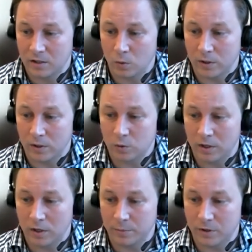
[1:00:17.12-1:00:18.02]

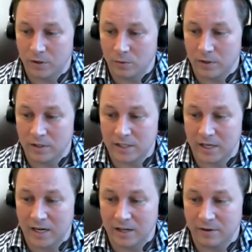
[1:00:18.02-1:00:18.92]
2020 build was
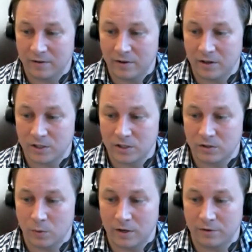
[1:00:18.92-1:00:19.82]
8,500
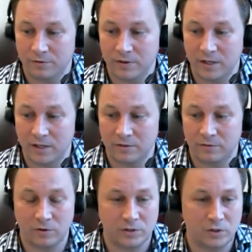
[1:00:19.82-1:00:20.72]
square feet
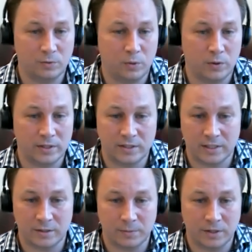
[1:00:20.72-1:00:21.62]
for
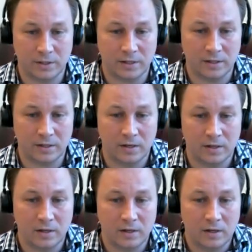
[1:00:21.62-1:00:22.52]
2.6 million.
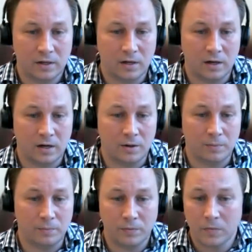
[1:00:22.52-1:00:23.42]

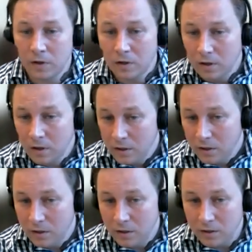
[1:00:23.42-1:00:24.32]
Um,
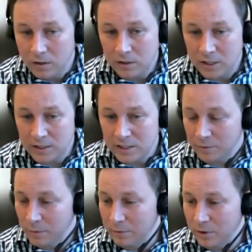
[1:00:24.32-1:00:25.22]

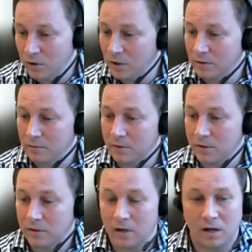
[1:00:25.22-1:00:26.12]
Jessica, maybe you could
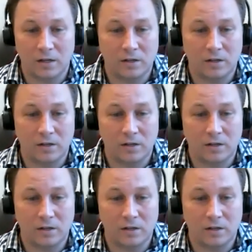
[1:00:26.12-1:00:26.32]
uh,